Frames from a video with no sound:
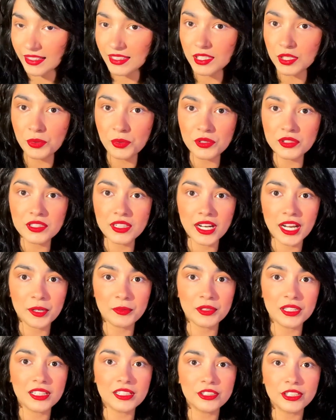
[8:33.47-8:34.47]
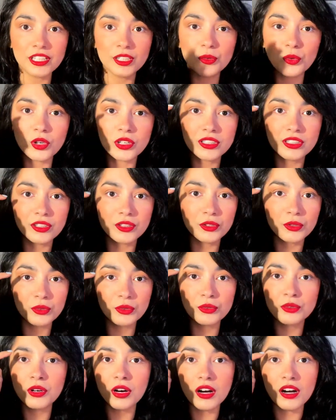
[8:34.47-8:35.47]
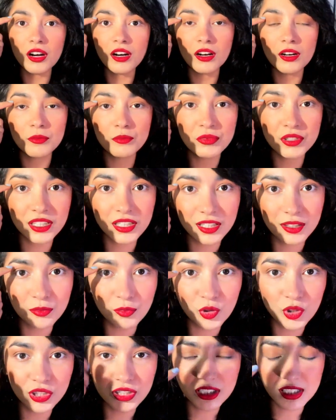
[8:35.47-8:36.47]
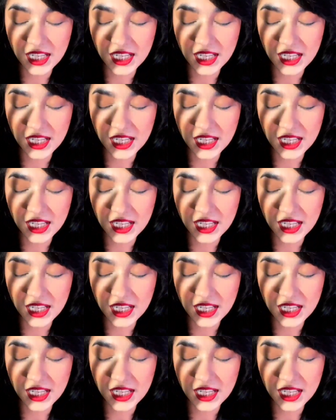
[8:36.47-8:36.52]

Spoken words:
And this was the time that I really wanted to bring in more